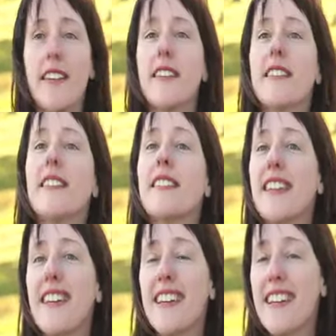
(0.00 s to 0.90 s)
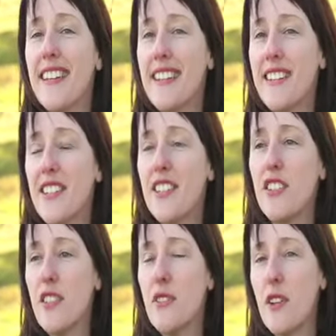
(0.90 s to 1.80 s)
And
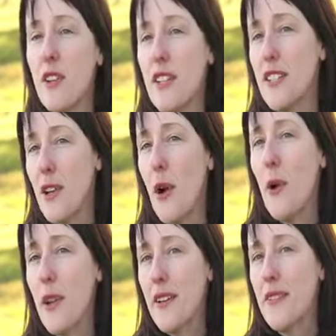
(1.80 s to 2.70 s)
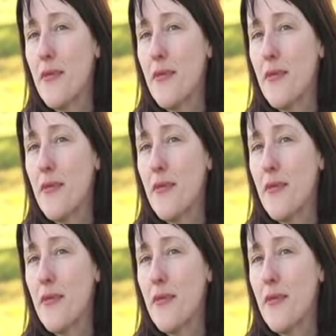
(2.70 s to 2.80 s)
she's she's very easygoing,